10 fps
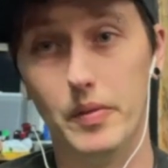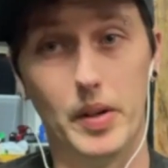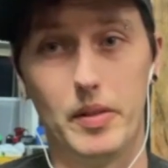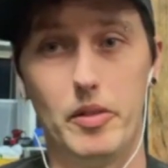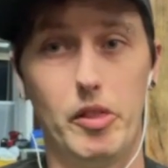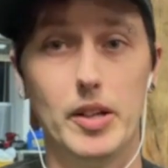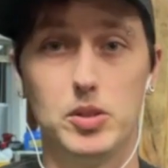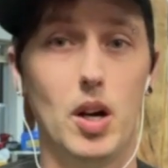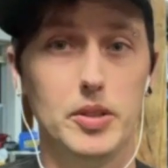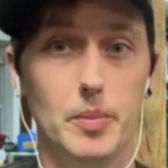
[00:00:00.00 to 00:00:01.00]
and like that's
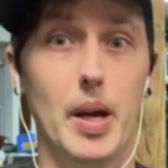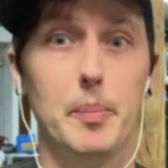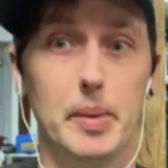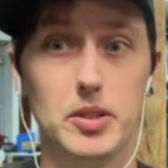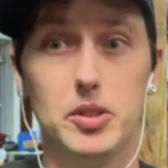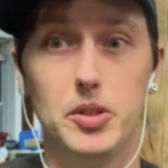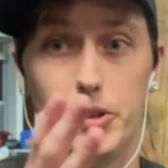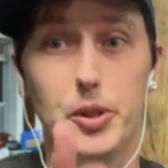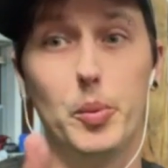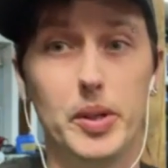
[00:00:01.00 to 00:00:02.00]
awesome. That means you're
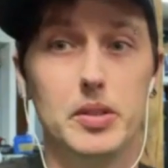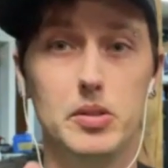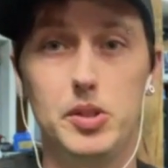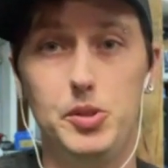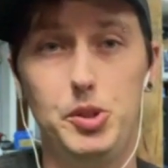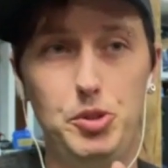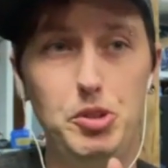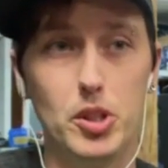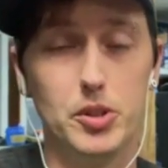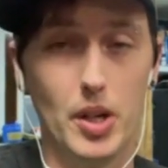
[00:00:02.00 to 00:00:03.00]
doing
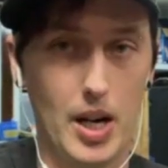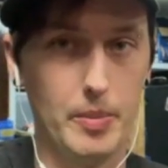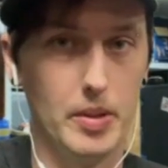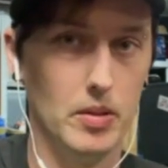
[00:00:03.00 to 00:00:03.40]
your job.